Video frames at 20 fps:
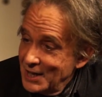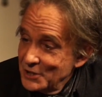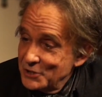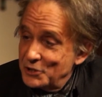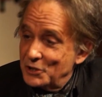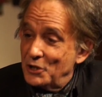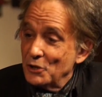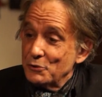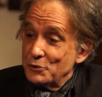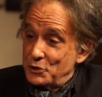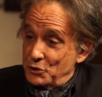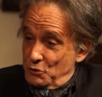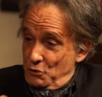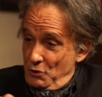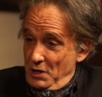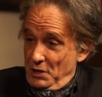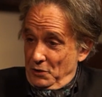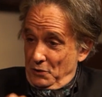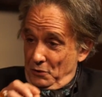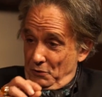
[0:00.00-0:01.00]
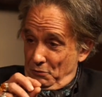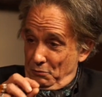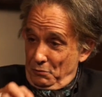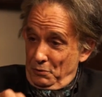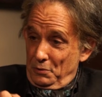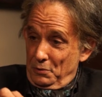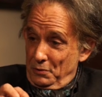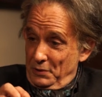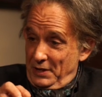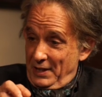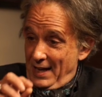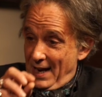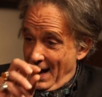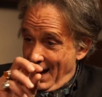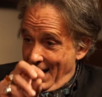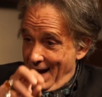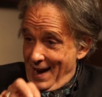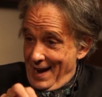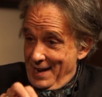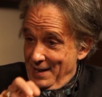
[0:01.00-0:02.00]
to go straight through the
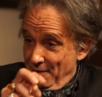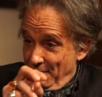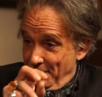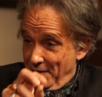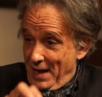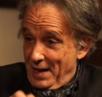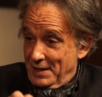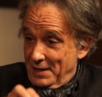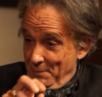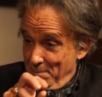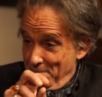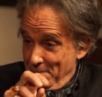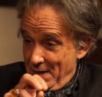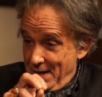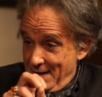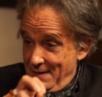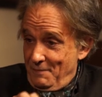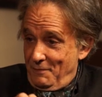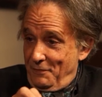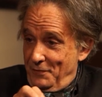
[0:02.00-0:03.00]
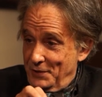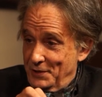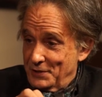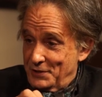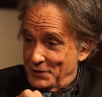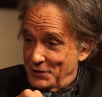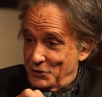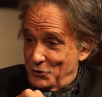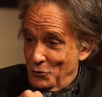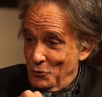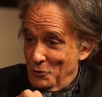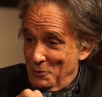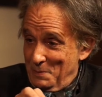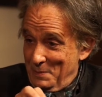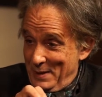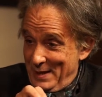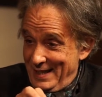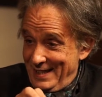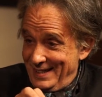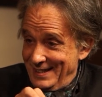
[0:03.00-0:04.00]
eye of that infinite
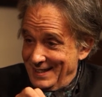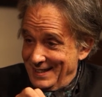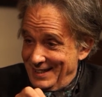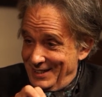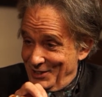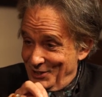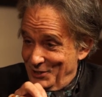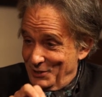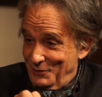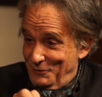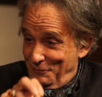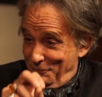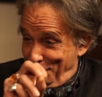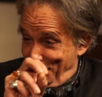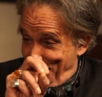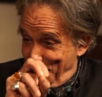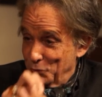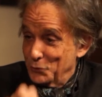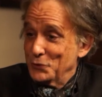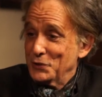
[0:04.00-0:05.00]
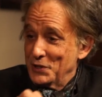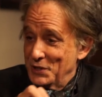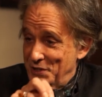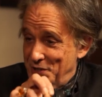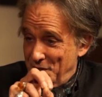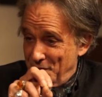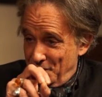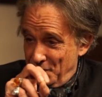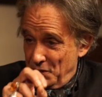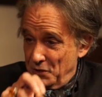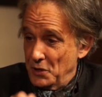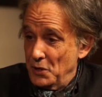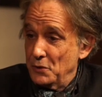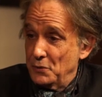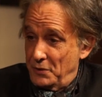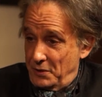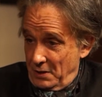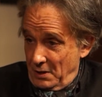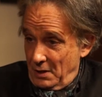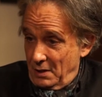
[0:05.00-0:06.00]
storm into the fullness of the
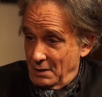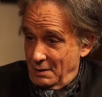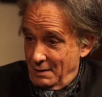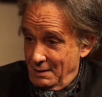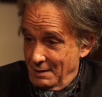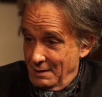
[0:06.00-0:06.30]
nothing,